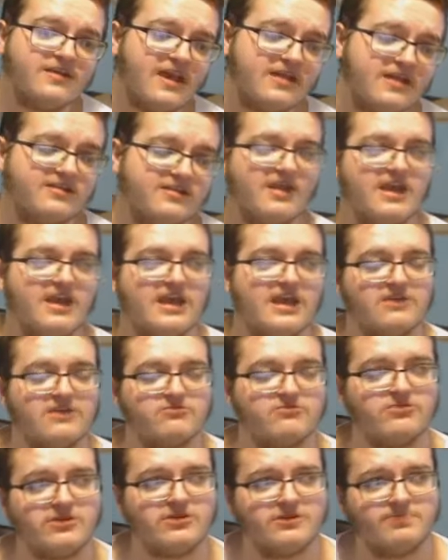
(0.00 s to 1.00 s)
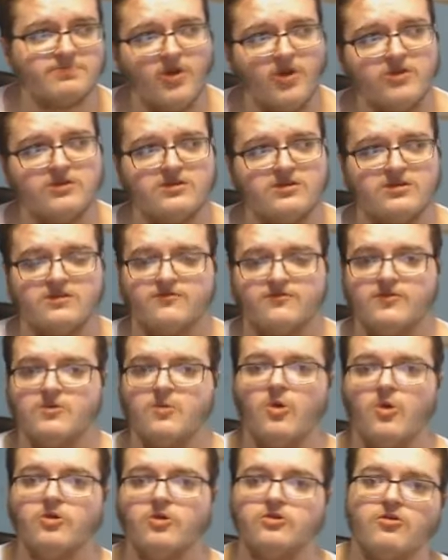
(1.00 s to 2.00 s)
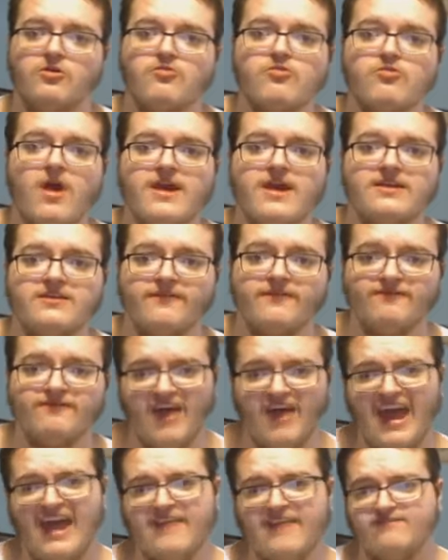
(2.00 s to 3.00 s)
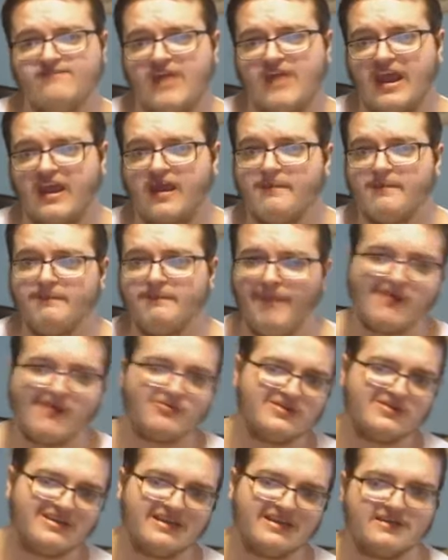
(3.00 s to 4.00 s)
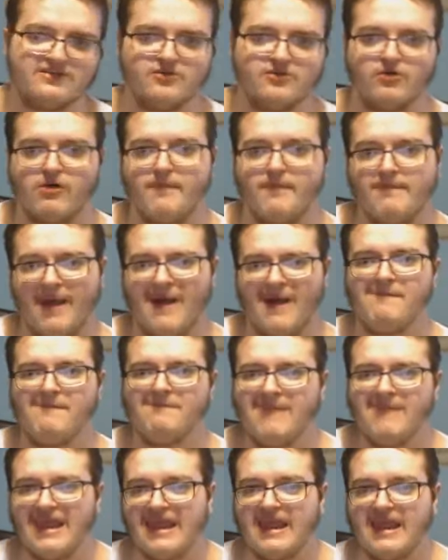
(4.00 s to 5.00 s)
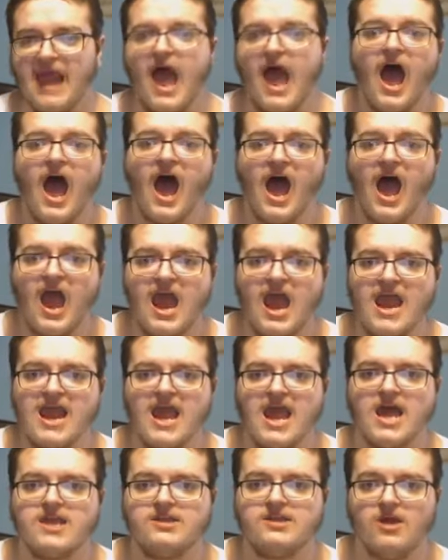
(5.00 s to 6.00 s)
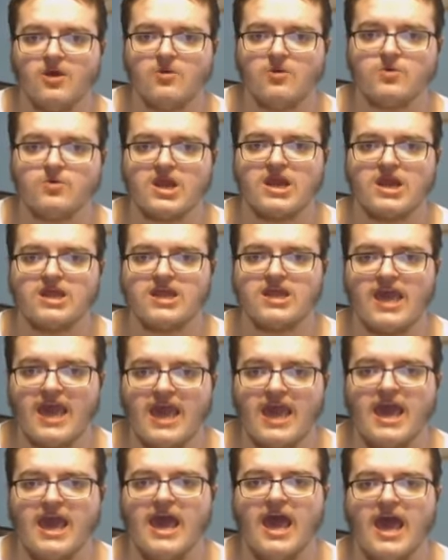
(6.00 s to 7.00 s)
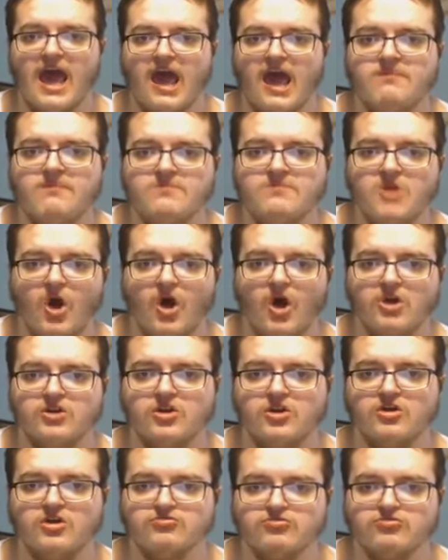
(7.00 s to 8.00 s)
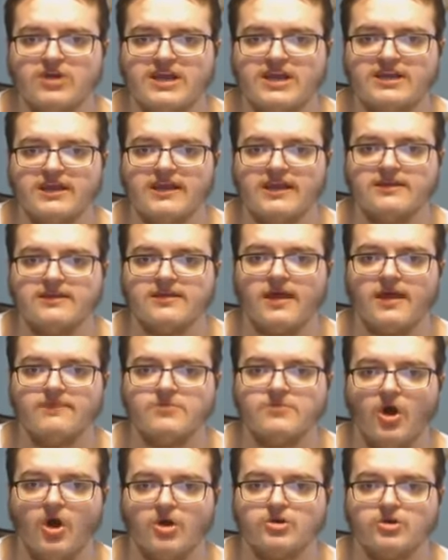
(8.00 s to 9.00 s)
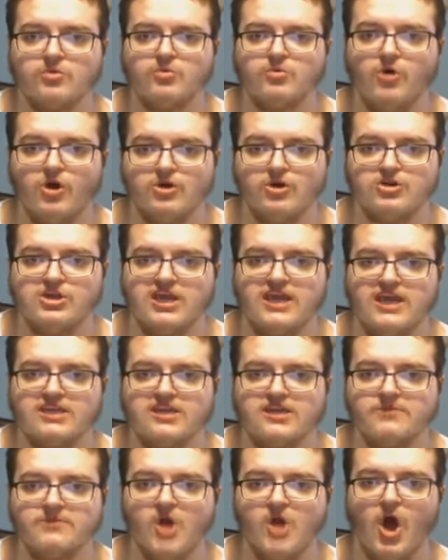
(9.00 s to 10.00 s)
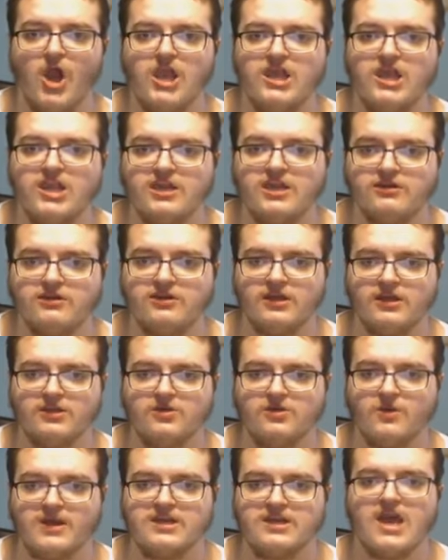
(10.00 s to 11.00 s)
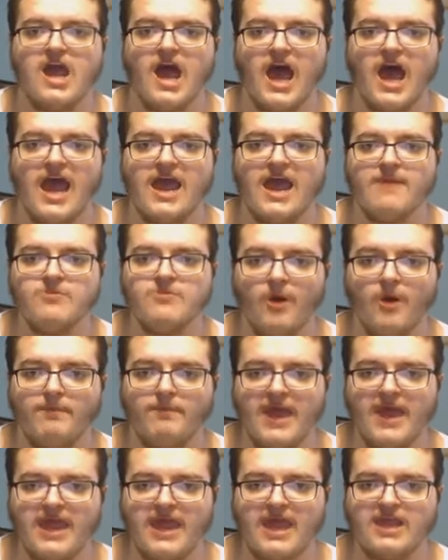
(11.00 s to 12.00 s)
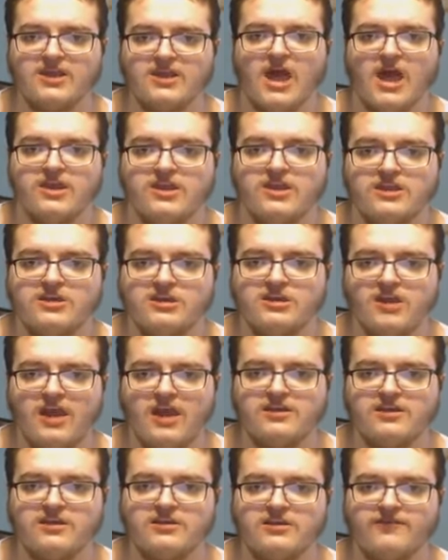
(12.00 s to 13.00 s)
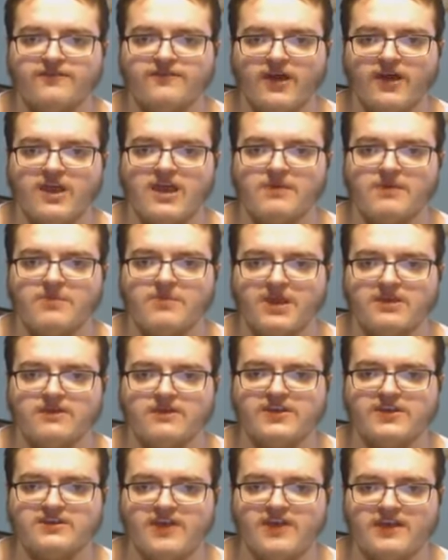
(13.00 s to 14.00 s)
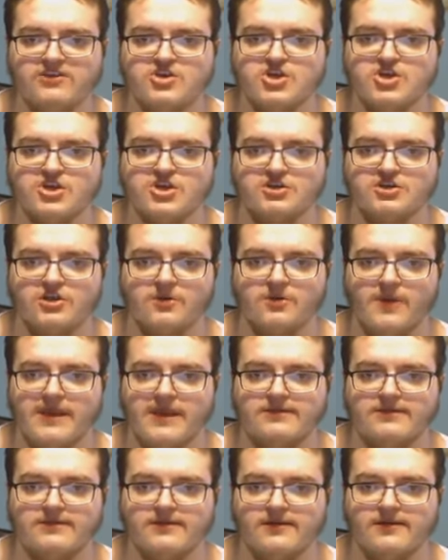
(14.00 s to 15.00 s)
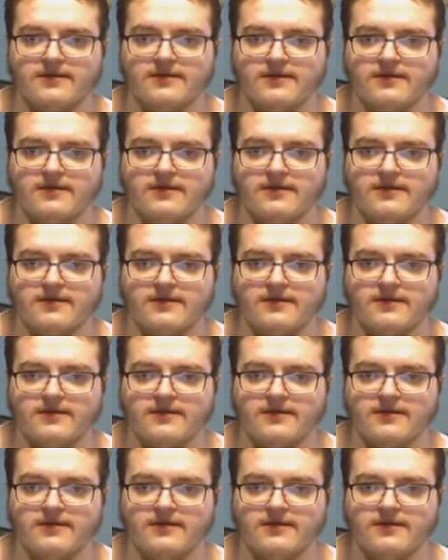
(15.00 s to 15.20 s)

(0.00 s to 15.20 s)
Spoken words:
an essay in response, if you want to write a fanfic about it or about me, I don't care. I'm not reading it, I'm not watching it, I'm not listening to it, I am not paying the slightest fucking bit of attention to it.